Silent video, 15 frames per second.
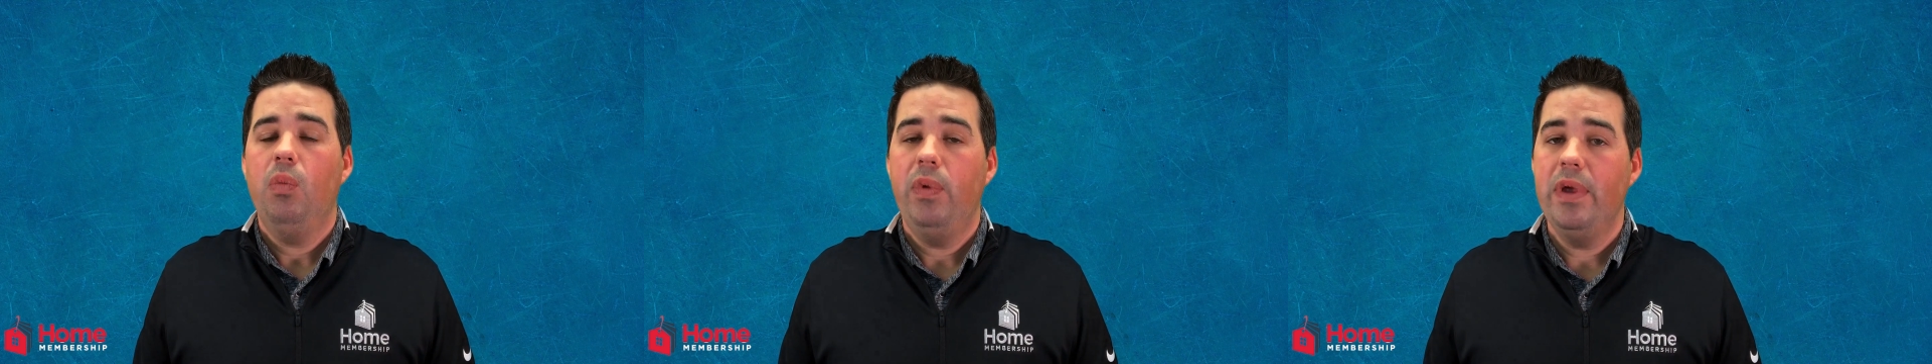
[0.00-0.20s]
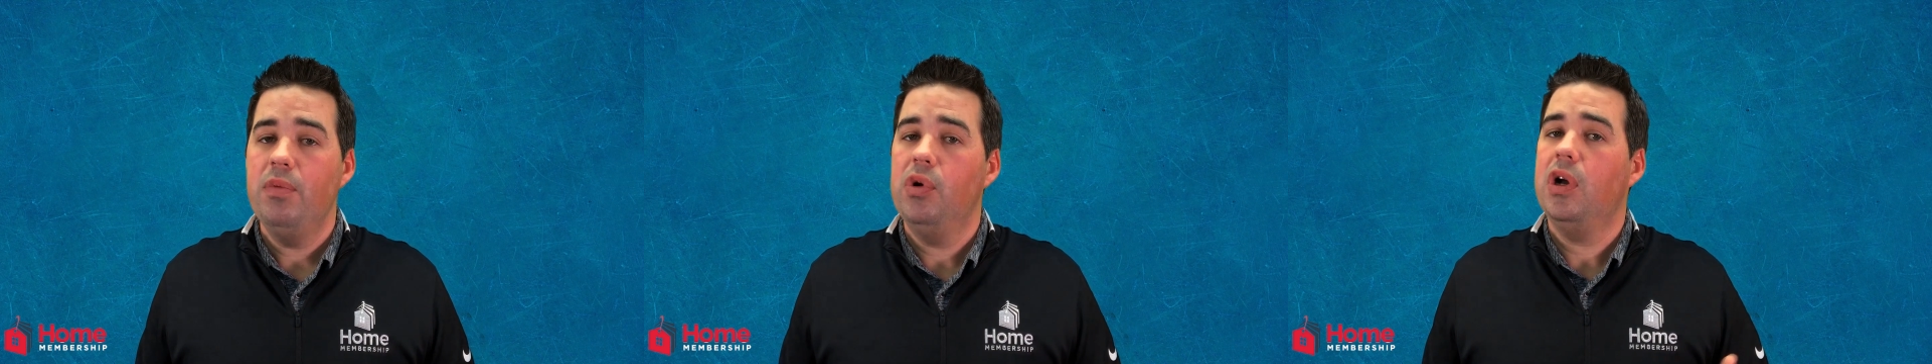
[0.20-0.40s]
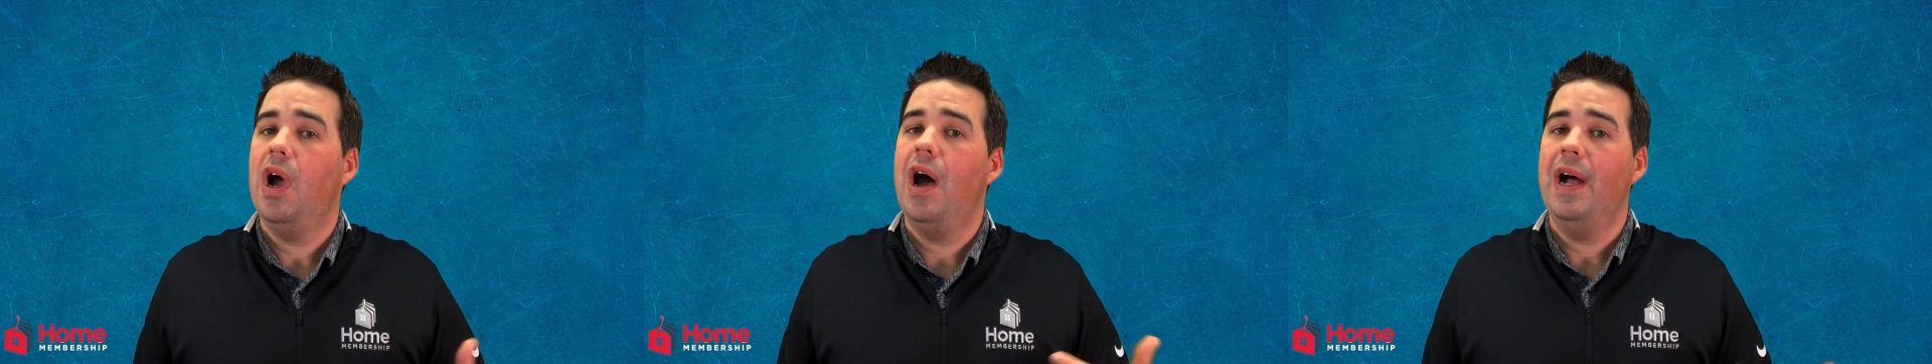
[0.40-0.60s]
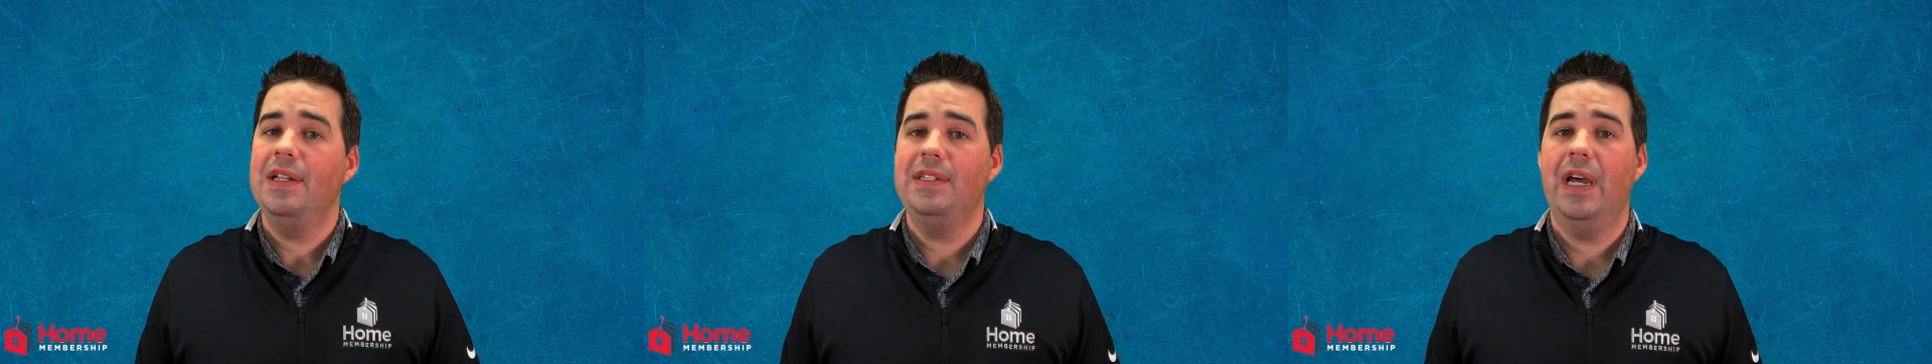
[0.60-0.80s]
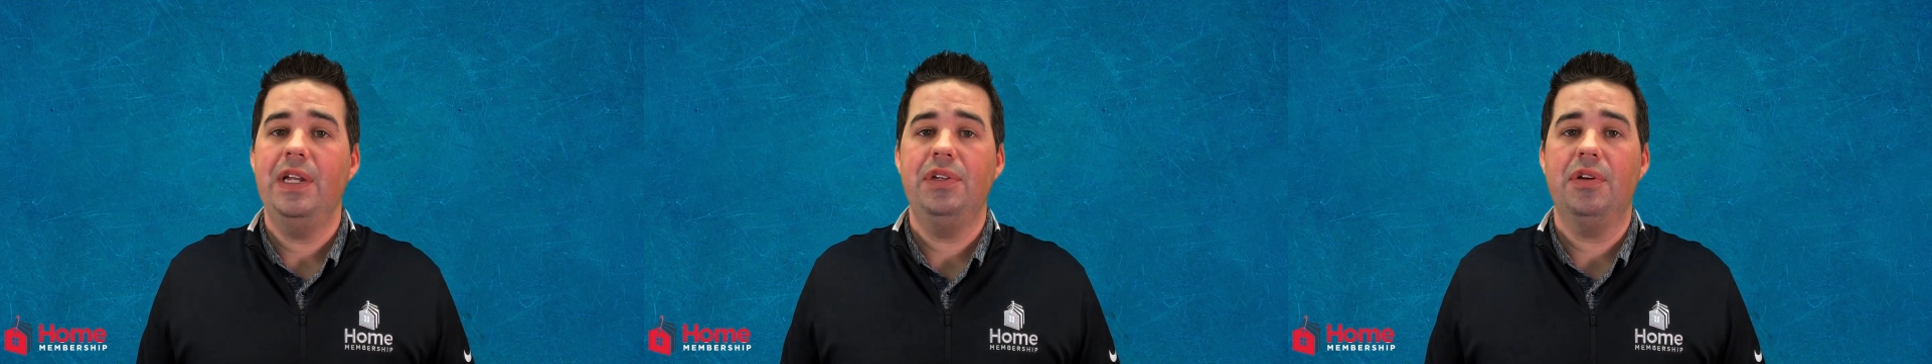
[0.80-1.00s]
We will
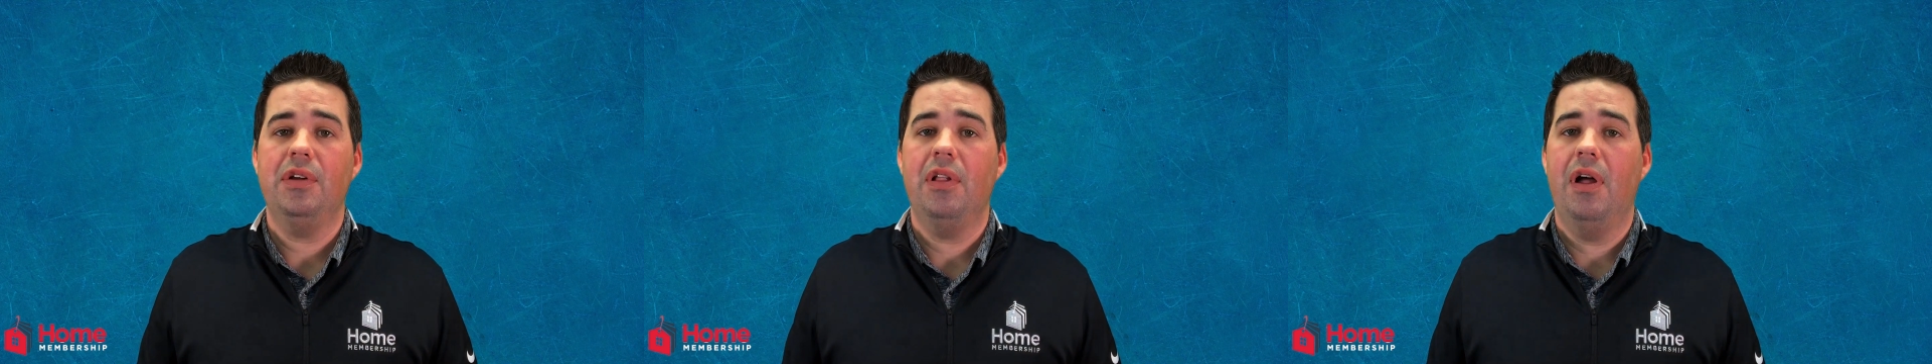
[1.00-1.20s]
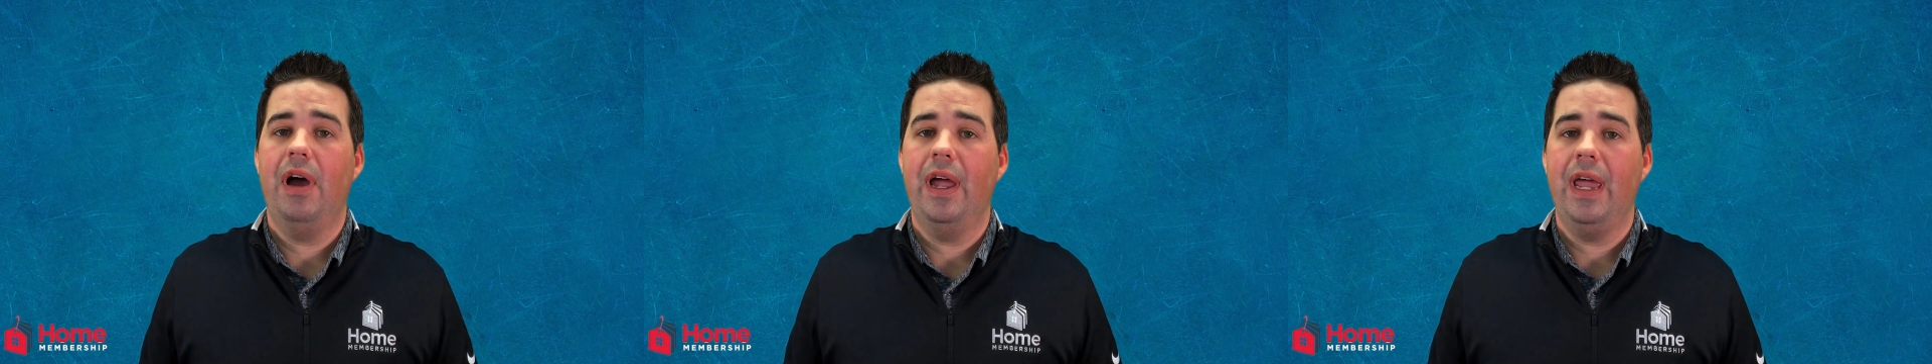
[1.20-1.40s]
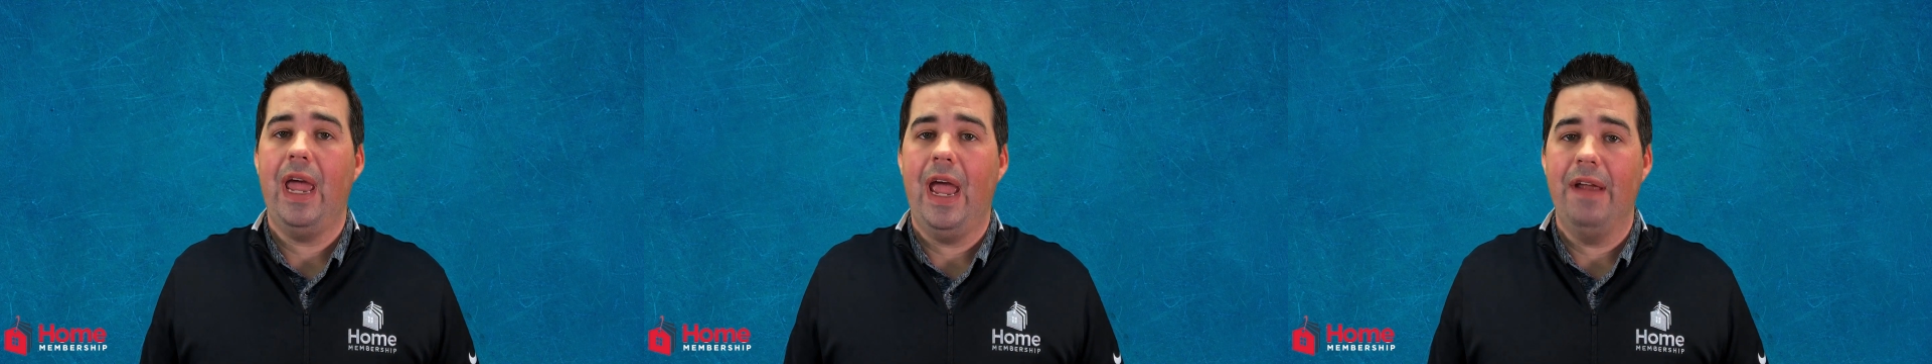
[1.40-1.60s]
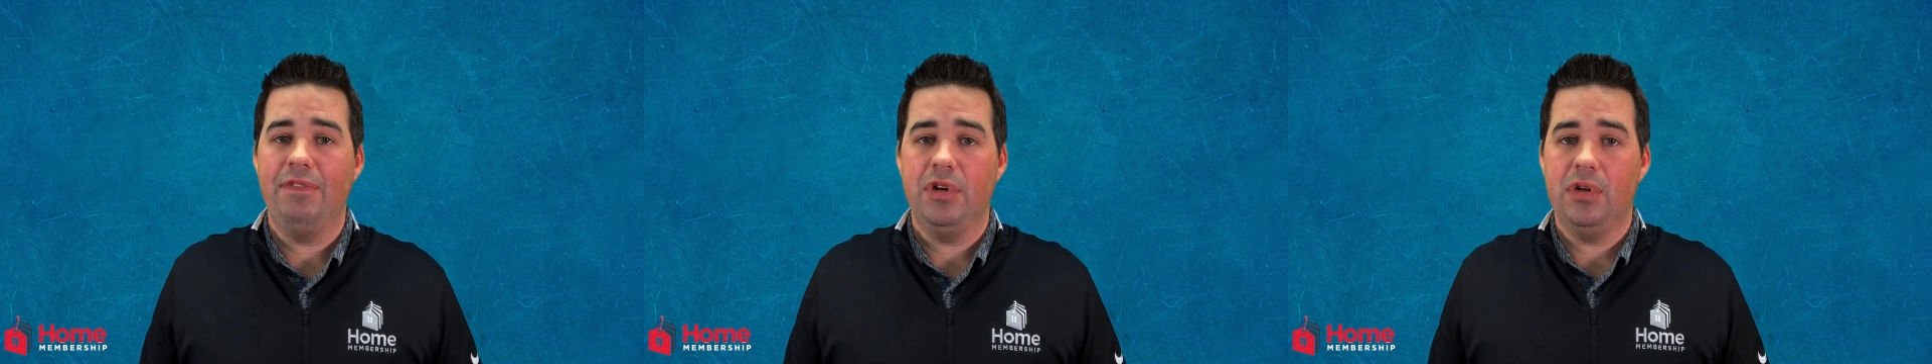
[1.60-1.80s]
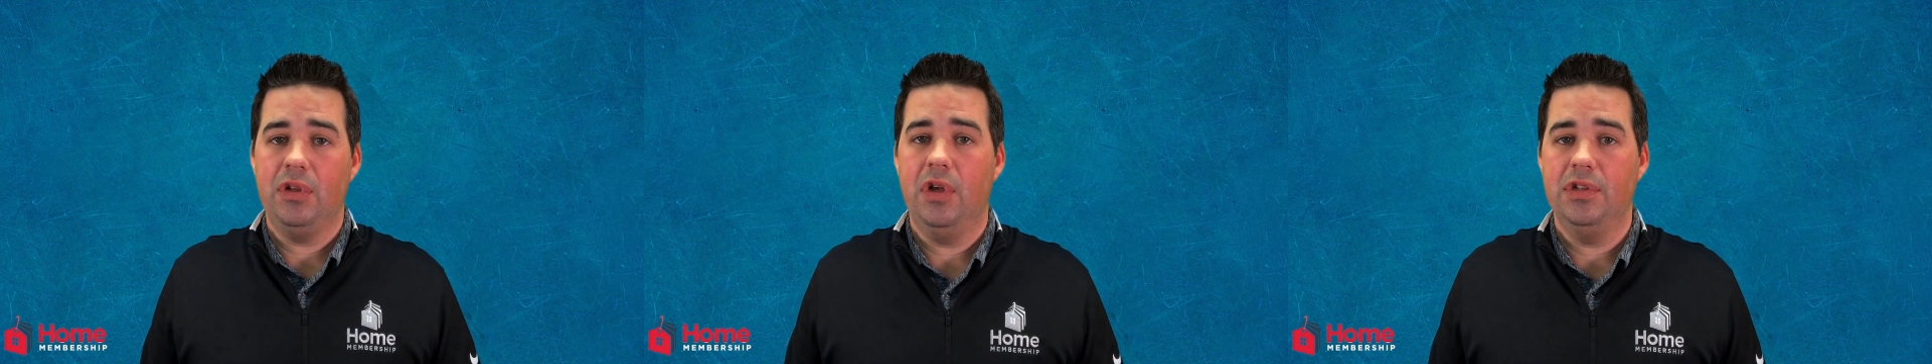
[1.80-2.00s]
contact your client
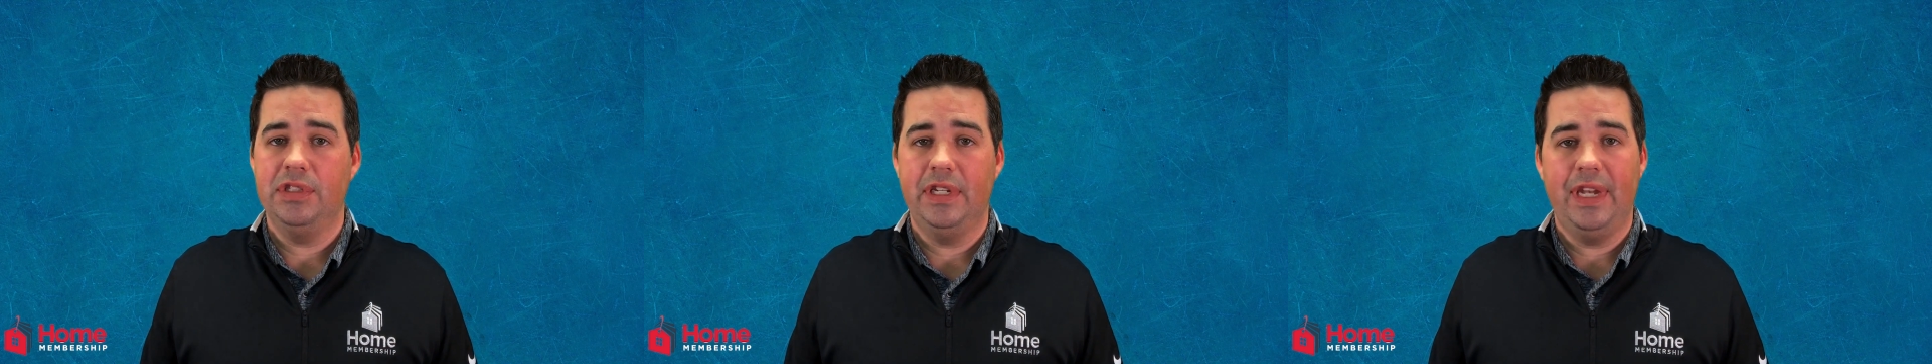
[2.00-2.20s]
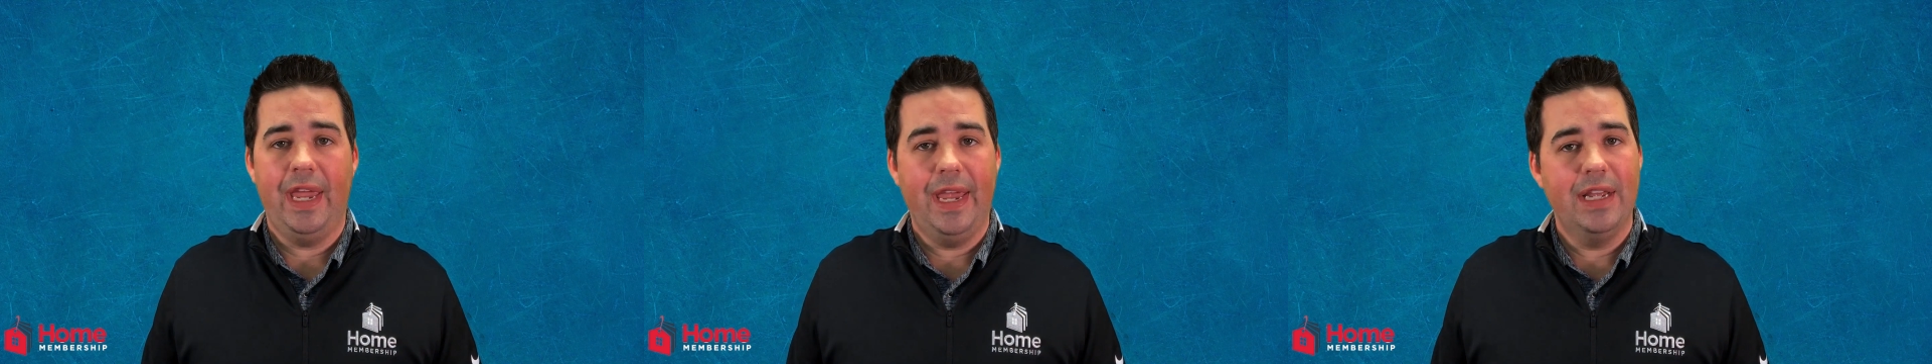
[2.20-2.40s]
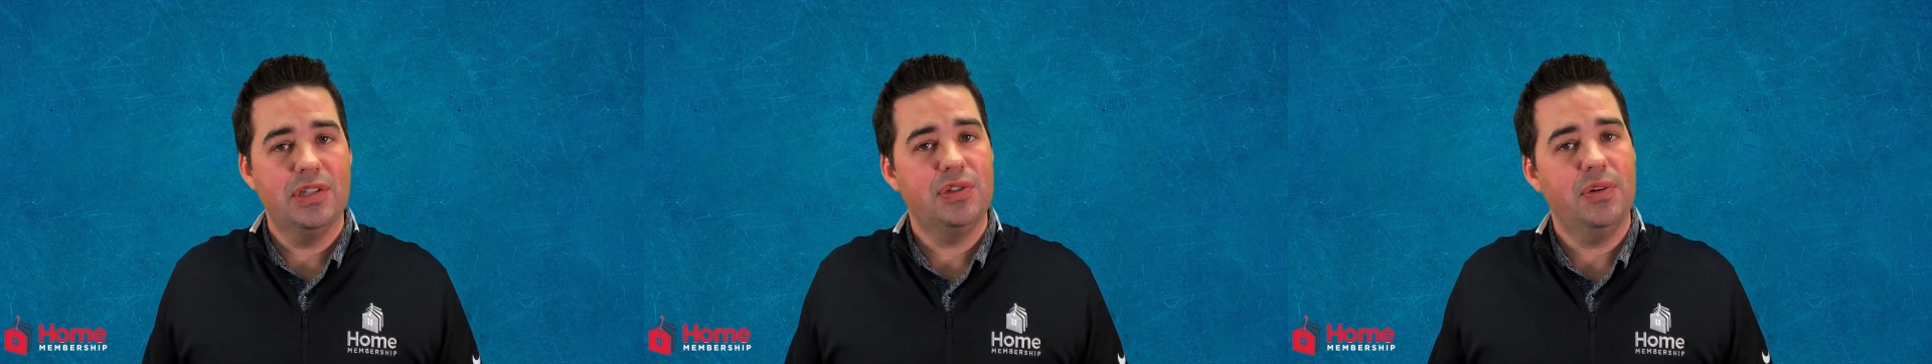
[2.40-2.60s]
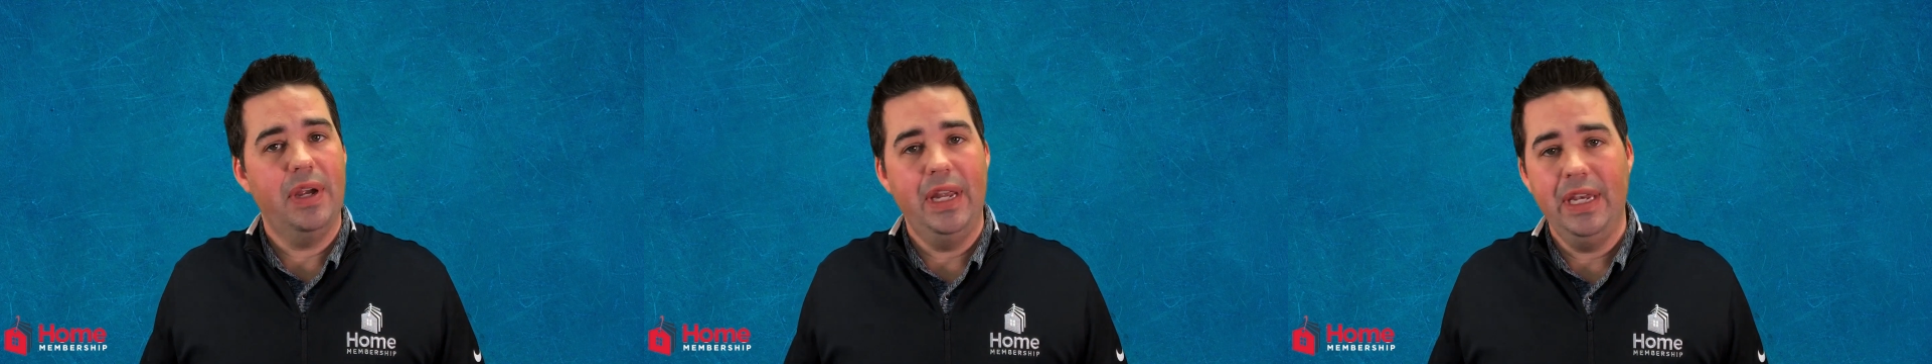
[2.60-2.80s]
after closing to answer